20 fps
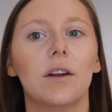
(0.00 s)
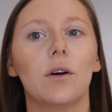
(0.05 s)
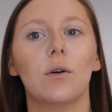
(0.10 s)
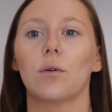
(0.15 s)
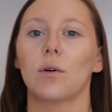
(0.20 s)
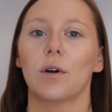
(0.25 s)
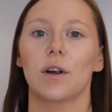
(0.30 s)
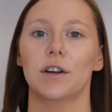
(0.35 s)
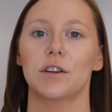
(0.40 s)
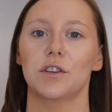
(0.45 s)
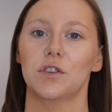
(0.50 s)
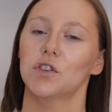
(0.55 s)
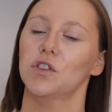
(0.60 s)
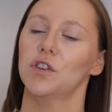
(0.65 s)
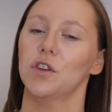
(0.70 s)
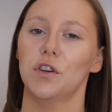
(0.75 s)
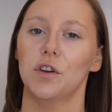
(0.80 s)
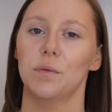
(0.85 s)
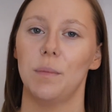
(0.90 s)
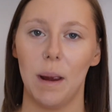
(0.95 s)
of orange,
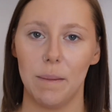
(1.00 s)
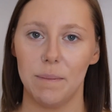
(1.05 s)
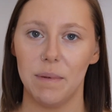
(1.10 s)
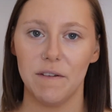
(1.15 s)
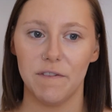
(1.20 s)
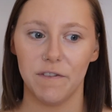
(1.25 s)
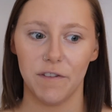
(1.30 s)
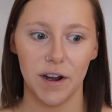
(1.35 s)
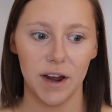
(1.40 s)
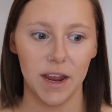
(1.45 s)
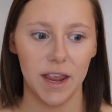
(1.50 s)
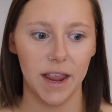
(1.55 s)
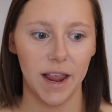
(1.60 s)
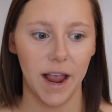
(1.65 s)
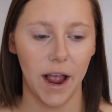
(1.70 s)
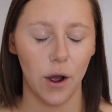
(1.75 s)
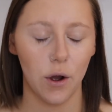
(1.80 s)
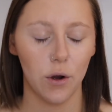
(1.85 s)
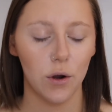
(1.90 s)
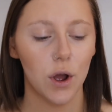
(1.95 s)
so you might be freaking
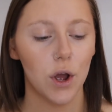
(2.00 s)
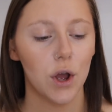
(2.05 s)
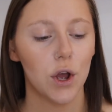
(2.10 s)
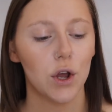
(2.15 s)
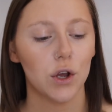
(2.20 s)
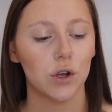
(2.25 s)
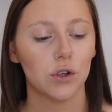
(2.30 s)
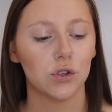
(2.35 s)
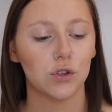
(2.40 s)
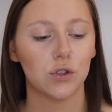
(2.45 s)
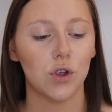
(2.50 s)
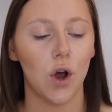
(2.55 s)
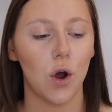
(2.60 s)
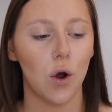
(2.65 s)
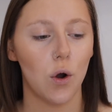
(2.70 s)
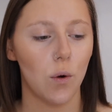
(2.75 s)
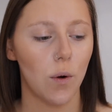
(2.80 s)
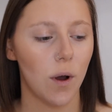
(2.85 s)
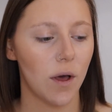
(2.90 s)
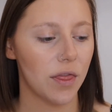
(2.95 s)
out.
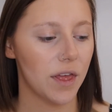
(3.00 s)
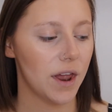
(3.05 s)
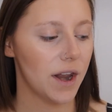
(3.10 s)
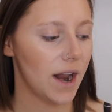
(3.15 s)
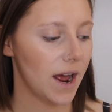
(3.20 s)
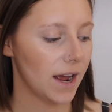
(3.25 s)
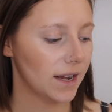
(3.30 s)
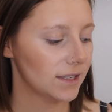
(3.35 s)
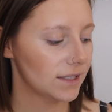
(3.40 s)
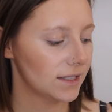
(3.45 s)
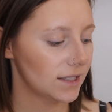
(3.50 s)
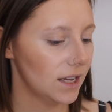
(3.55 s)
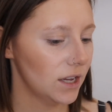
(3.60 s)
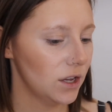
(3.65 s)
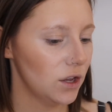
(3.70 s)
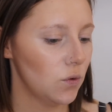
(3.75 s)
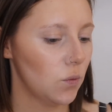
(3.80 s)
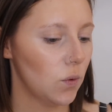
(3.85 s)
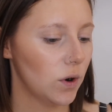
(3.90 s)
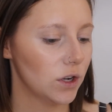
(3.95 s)
So the next
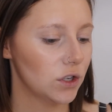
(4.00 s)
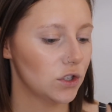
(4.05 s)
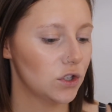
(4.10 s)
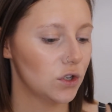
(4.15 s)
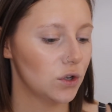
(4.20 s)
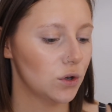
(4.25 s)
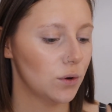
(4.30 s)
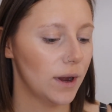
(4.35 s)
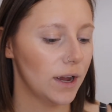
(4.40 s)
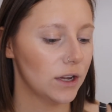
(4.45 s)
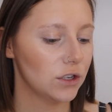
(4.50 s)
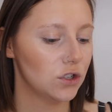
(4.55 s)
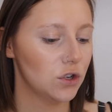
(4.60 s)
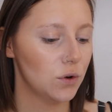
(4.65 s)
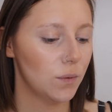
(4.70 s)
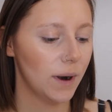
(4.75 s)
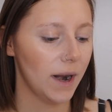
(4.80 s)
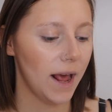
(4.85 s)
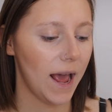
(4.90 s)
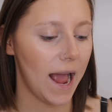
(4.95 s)
thing you want to do is
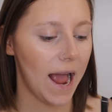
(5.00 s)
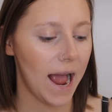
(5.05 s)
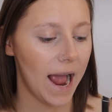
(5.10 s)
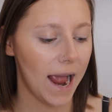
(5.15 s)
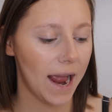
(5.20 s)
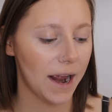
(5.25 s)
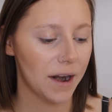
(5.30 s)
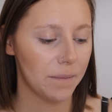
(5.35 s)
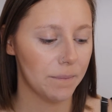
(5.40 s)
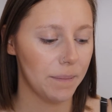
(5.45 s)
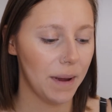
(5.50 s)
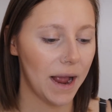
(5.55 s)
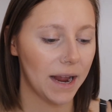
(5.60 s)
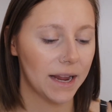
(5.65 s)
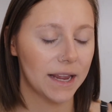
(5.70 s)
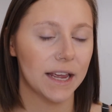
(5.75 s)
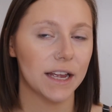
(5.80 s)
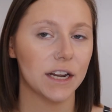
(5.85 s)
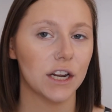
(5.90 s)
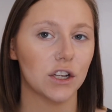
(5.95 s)
you want to add
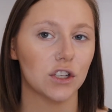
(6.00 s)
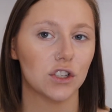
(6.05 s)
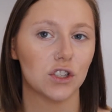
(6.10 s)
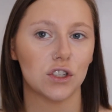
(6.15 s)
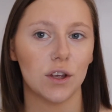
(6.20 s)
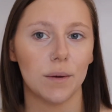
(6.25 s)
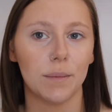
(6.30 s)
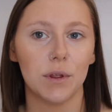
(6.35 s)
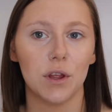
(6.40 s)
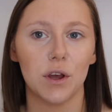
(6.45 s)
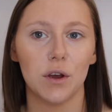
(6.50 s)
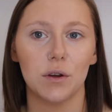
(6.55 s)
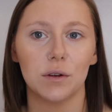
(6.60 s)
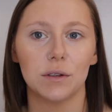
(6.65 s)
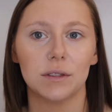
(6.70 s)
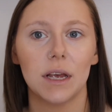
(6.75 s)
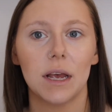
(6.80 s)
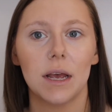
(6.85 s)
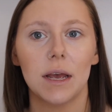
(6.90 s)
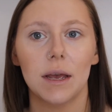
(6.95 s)
back in some of
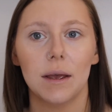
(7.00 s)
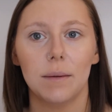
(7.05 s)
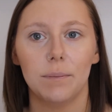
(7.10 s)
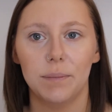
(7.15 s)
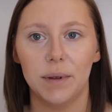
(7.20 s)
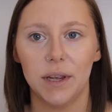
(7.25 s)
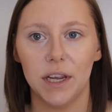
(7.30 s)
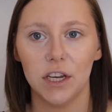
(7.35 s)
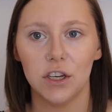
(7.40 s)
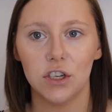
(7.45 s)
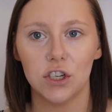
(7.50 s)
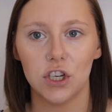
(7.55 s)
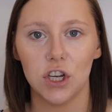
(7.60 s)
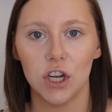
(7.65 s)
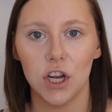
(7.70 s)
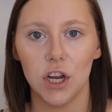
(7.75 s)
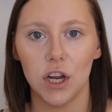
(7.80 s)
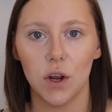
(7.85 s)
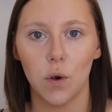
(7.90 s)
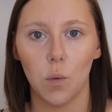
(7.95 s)
those
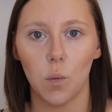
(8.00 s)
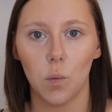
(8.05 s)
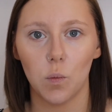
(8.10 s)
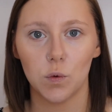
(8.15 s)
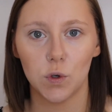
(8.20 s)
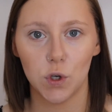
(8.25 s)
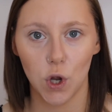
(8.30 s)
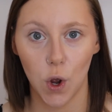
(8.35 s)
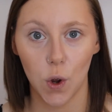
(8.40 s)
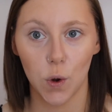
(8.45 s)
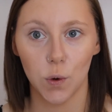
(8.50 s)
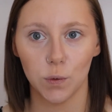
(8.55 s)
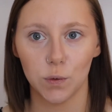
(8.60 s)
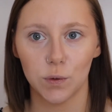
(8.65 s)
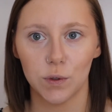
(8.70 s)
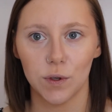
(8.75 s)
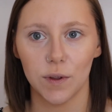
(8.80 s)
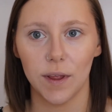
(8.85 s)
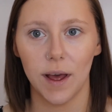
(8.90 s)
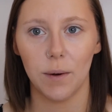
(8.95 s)
peachy
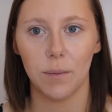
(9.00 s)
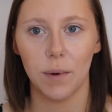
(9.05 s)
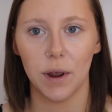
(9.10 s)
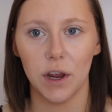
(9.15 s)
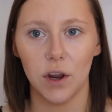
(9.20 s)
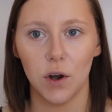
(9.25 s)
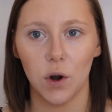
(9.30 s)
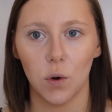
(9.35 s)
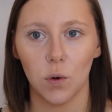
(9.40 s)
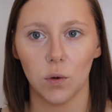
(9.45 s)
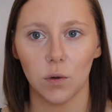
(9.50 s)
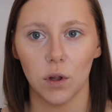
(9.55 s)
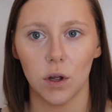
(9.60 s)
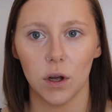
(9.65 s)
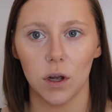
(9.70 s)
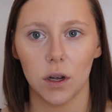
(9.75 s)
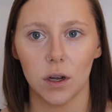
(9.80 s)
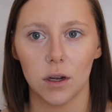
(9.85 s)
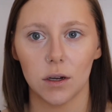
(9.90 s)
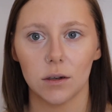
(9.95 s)
tones so that way you don't
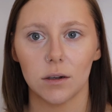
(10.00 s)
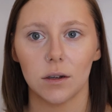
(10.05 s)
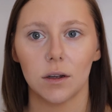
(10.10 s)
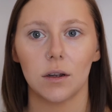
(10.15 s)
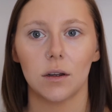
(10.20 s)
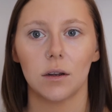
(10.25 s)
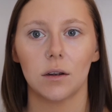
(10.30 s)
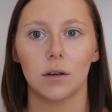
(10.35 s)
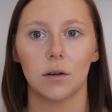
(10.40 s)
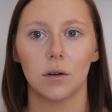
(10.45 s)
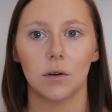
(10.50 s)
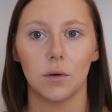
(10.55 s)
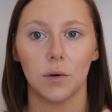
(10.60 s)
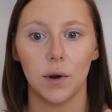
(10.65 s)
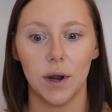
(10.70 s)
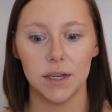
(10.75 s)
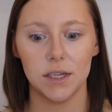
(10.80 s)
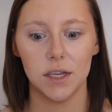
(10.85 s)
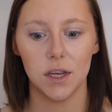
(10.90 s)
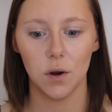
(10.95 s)
look
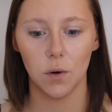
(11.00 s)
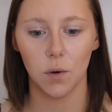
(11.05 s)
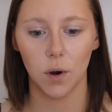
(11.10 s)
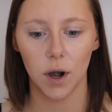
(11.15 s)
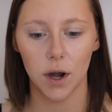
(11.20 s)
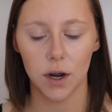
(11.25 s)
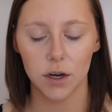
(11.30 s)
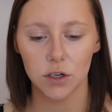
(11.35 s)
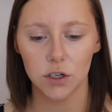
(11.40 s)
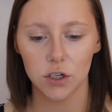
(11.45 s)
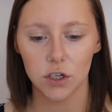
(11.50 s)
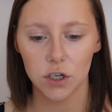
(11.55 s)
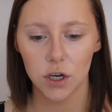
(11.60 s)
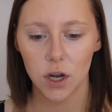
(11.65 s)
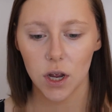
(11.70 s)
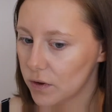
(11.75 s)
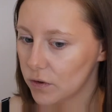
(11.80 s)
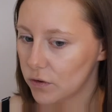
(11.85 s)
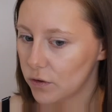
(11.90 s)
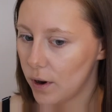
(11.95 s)
crazy orange.
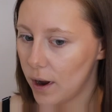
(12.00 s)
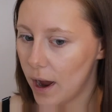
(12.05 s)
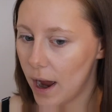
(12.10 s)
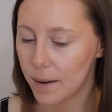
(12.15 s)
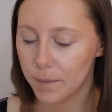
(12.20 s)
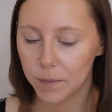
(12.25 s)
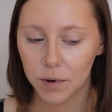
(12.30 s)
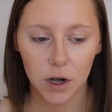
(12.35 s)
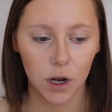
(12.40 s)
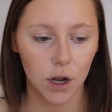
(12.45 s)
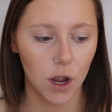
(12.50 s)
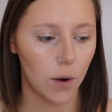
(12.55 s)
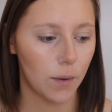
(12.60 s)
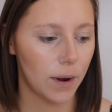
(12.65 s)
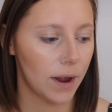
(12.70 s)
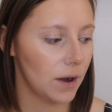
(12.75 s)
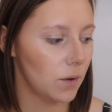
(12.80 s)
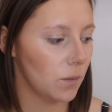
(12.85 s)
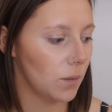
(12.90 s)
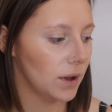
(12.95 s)
So I'm going to go
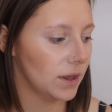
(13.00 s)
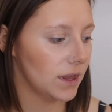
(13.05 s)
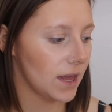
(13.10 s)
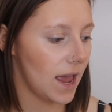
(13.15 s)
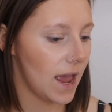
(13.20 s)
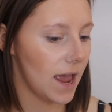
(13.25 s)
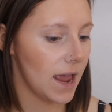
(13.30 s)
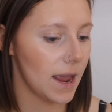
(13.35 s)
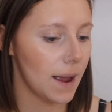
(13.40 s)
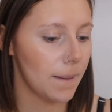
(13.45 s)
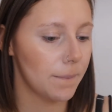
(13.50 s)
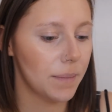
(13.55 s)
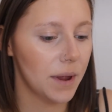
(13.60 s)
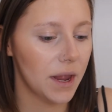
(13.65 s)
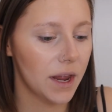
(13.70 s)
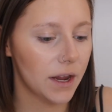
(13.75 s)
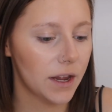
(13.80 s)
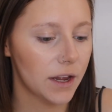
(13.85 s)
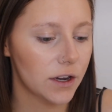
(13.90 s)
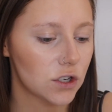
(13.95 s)
in with a
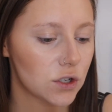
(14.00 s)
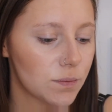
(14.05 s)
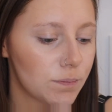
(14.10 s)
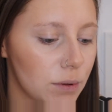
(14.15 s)
pinkish